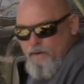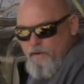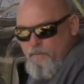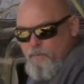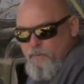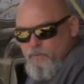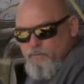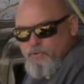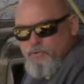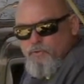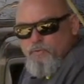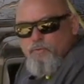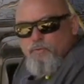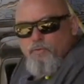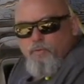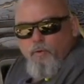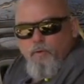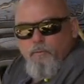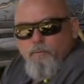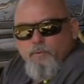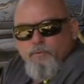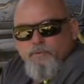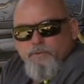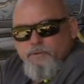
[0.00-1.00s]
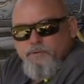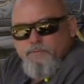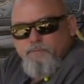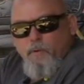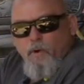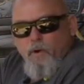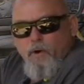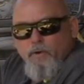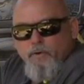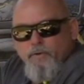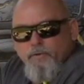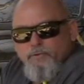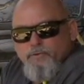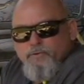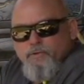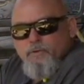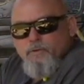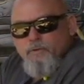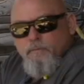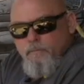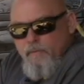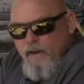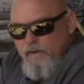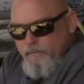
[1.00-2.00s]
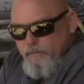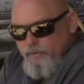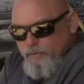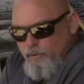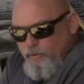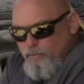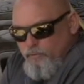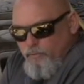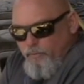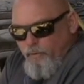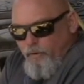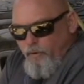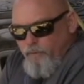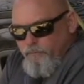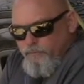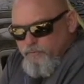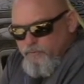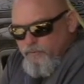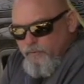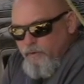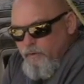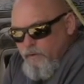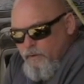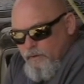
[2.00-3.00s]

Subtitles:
I'm gonna shoot a group with these burgers, maybe 2 groups.